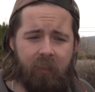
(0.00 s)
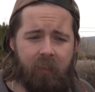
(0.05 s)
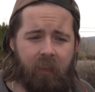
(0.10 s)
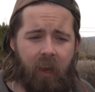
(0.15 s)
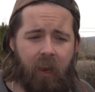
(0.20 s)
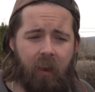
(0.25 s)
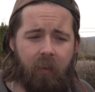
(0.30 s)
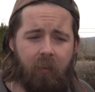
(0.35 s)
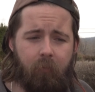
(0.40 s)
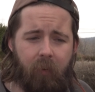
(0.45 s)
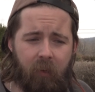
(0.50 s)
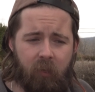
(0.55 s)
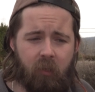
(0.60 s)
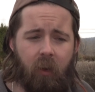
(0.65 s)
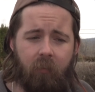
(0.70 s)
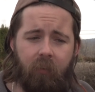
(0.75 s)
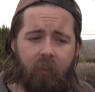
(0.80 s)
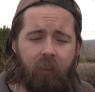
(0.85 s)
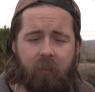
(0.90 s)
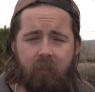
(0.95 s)
to kind of make
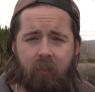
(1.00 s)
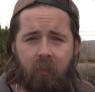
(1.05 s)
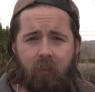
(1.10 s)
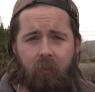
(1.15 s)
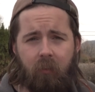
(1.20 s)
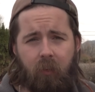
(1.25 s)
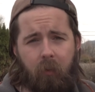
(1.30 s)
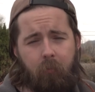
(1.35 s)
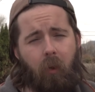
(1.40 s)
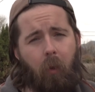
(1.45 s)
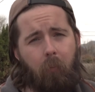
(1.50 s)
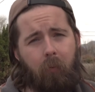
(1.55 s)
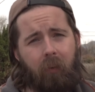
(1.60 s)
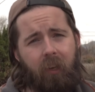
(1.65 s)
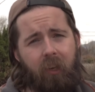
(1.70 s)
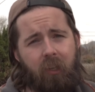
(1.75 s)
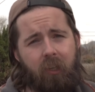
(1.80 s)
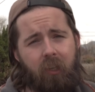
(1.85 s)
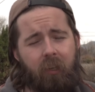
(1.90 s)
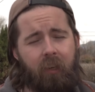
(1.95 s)
sure everything's in tip-top
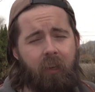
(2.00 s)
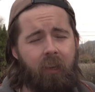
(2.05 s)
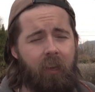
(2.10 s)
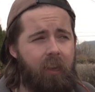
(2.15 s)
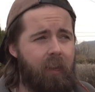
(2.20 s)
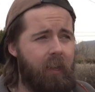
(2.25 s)
condition